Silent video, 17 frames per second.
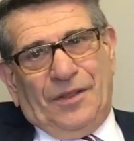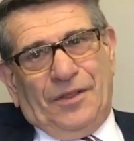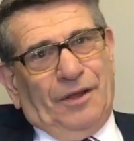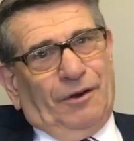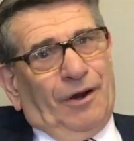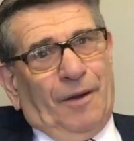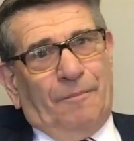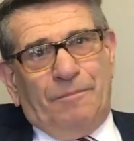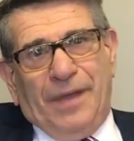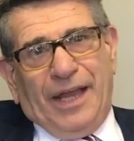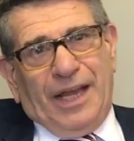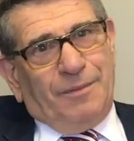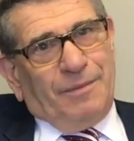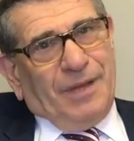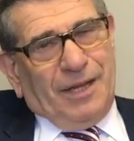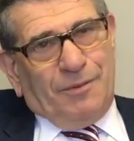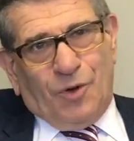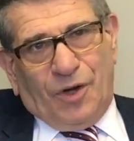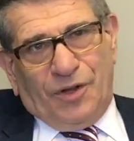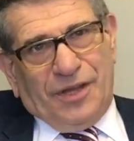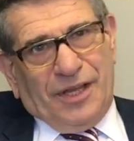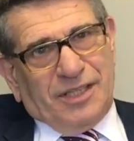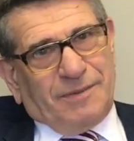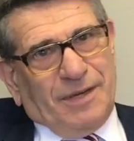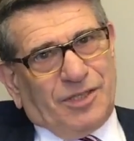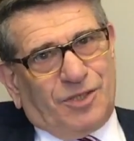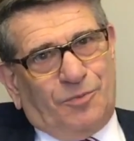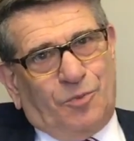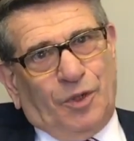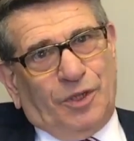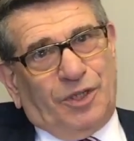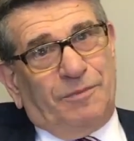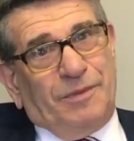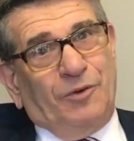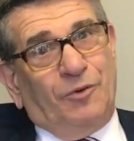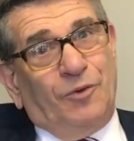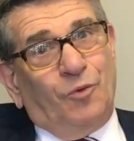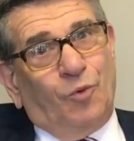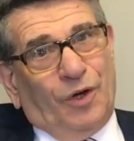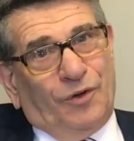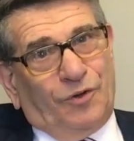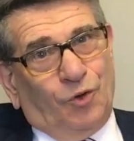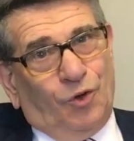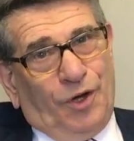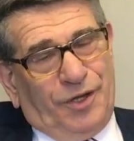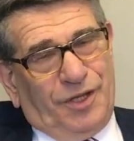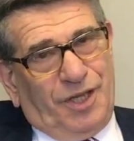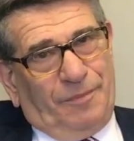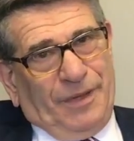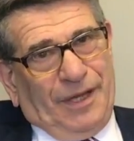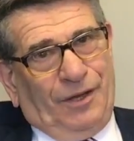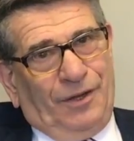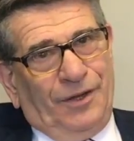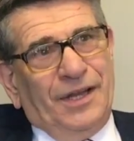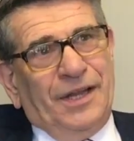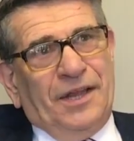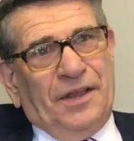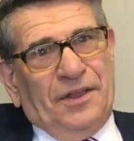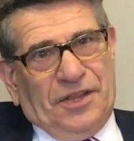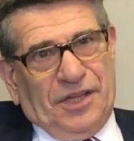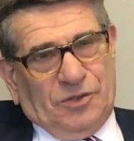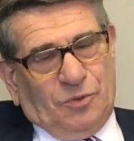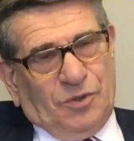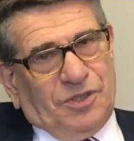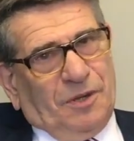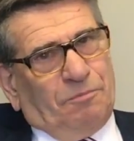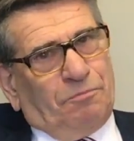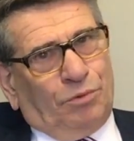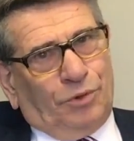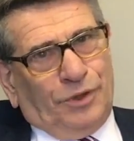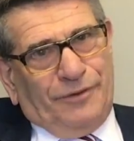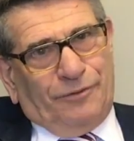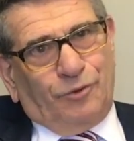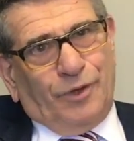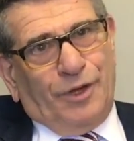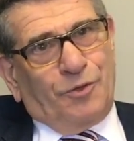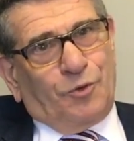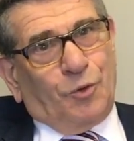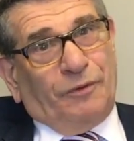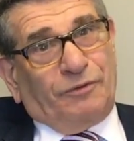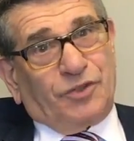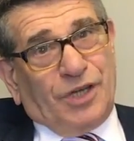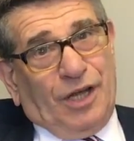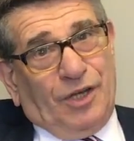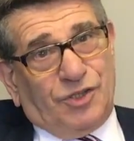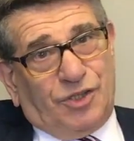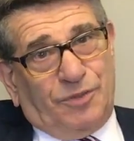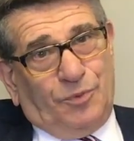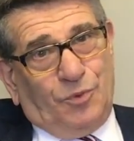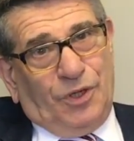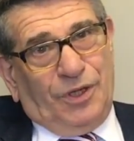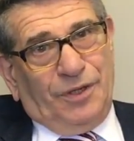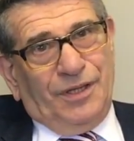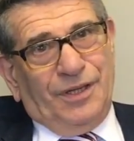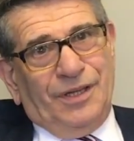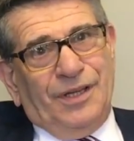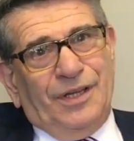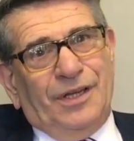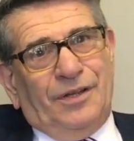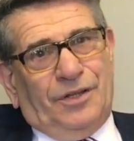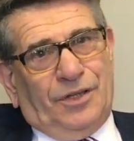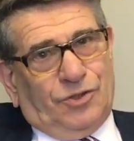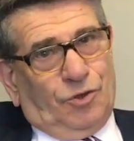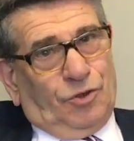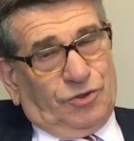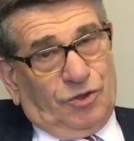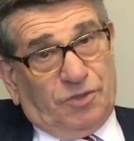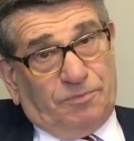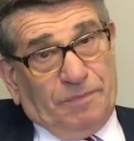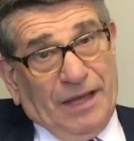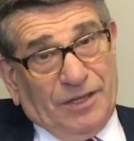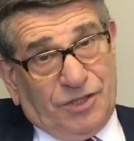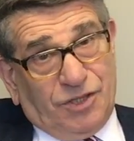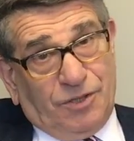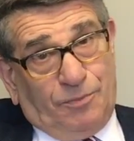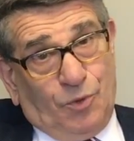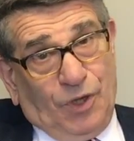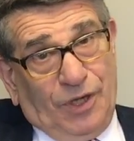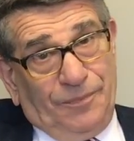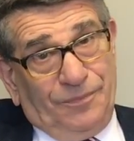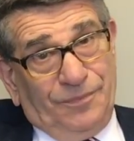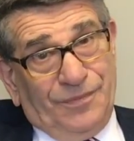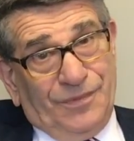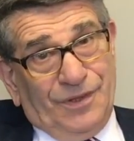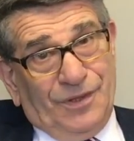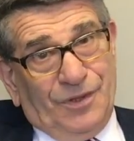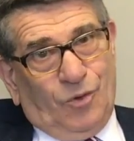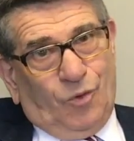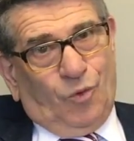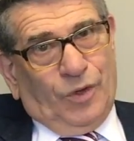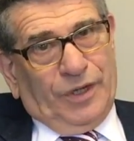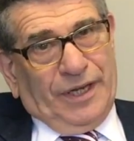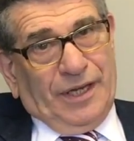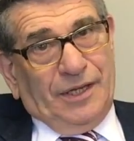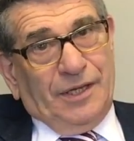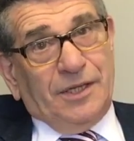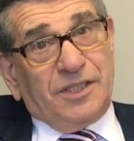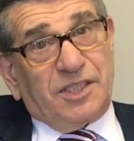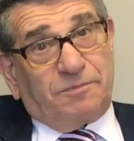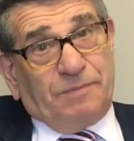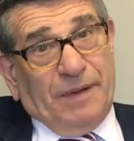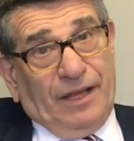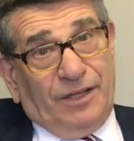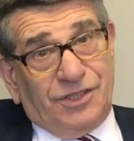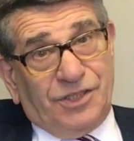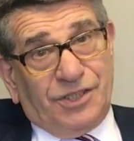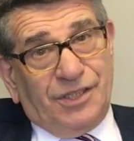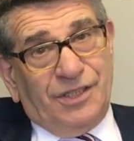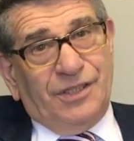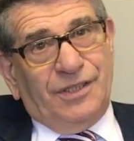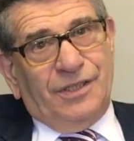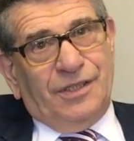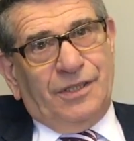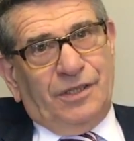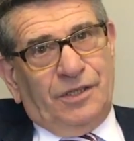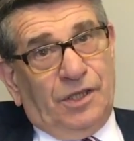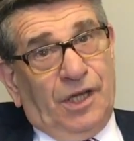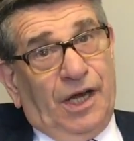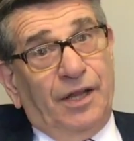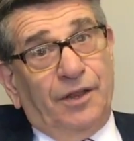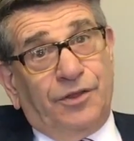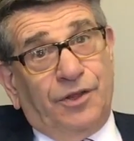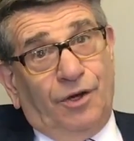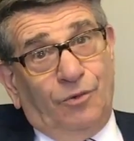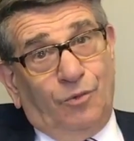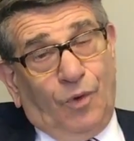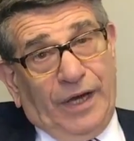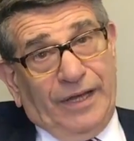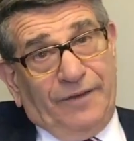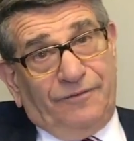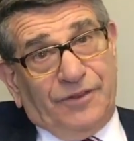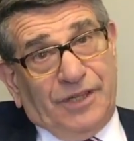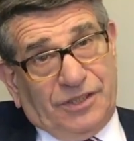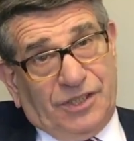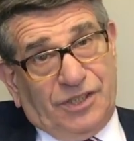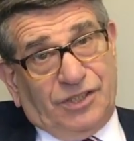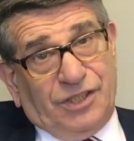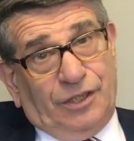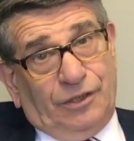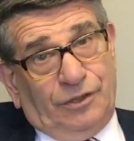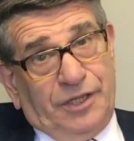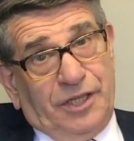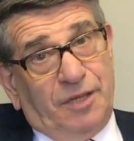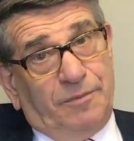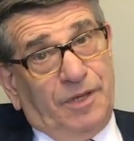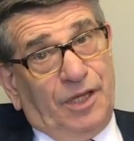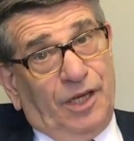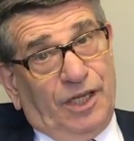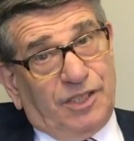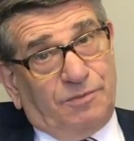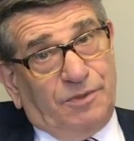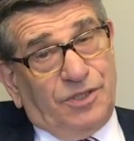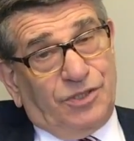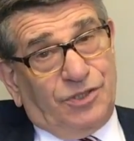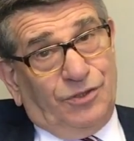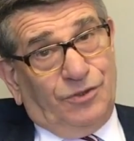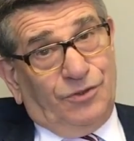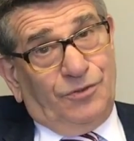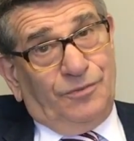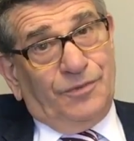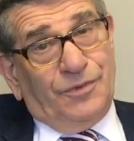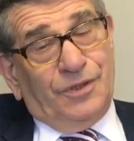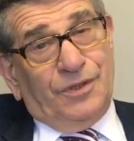There are many, many more things about support to be worth talking about. This was a brief run through of child support. There's also spousal support. What a spouse, not the wife necessarily, it can be husbands too,